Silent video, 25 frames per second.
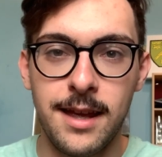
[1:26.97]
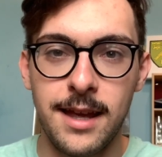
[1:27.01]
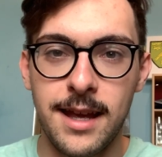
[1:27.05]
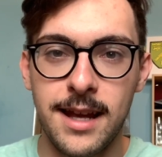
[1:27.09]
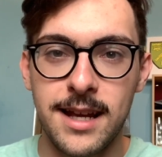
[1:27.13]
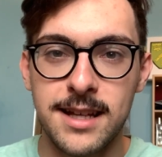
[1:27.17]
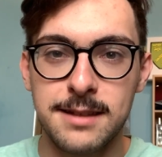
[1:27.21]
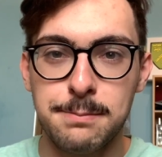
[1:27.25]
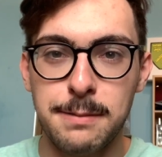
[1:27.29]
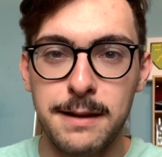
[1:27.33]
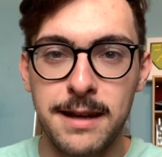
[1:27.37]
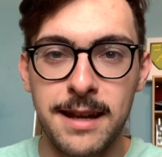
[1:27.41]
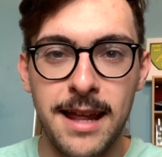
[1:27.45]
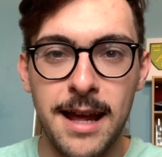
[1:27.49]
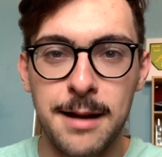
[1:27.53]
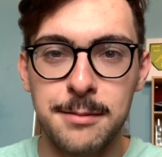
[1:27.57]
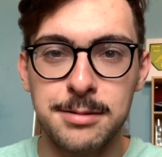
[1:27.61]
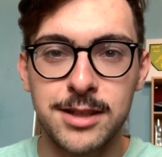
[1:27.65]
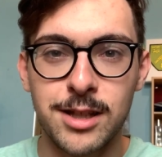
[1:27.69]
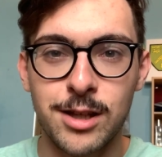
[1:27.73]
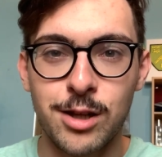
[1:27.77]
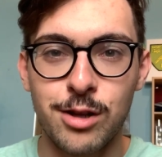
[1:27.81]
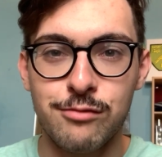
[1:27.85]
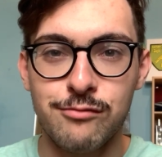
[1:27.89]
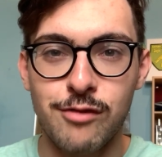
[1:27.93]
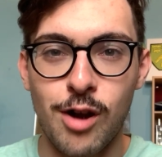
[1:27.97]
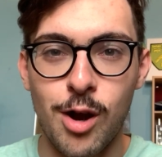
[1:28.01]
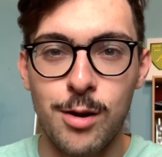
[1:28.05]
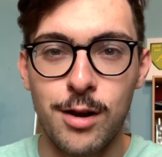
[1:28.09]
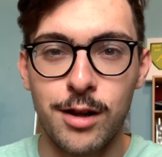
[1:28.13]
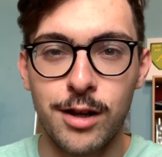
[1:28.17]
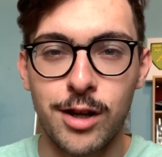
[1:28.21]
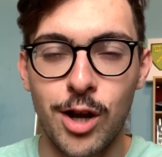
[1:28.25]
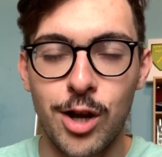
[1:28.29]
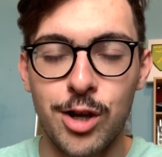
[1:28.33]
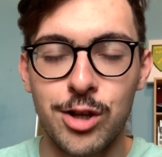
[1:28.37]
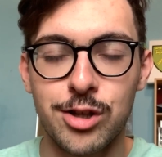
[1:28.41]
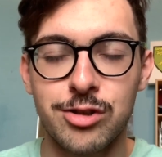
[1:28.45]
it's been an absolute roller
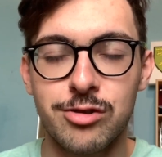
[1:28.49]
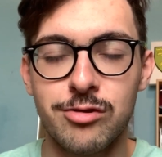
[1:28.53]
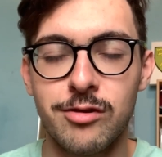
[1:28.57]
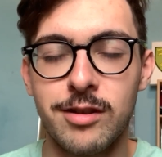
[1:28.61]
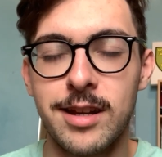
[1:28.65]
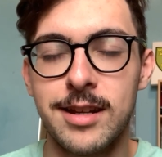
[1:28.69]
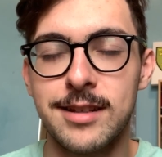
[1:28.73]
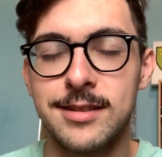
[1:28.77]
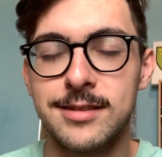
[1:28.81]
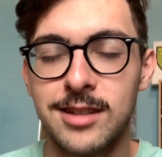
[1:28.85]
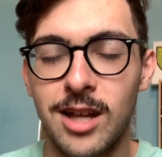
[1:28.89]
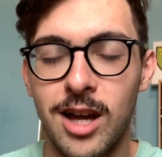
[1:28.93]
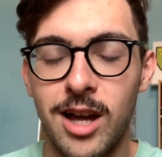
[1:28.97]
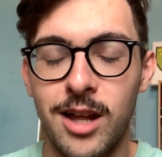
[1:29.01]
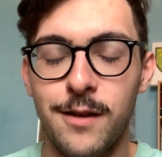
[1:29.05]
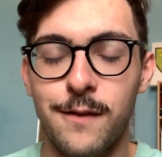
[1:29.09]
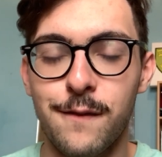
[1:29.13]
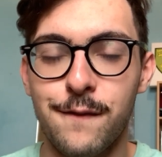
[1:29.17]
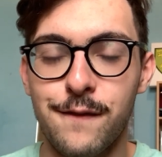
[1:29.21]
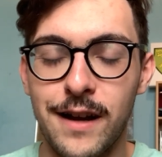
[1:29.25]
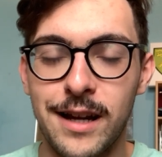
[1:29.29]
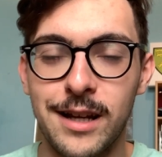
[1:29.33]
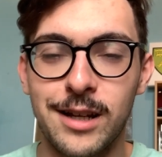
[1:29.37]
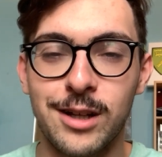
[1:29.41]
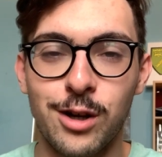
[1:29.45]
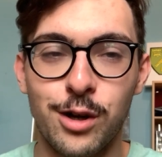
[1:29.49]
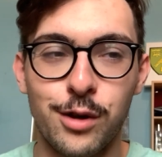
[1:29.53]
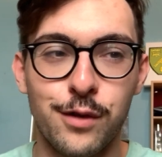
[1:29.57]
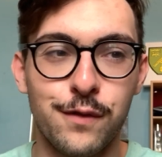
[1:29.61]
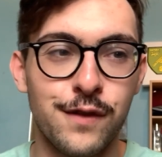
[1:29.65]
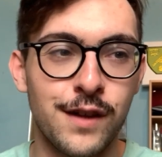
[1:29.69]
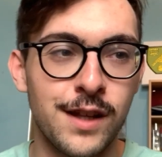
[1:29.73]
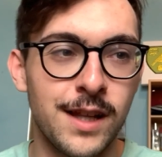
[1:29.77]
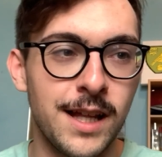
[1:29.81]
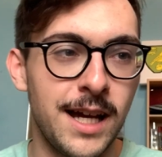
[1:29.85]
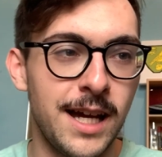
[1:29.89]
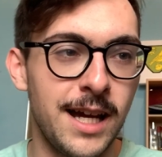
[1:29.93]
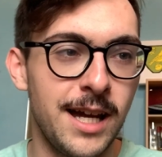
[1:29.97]
coaster, and it's done. Thank God
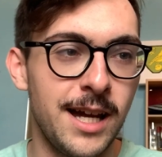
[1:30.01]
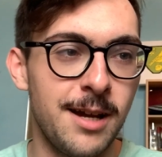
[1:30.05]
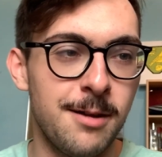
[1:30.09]
for that.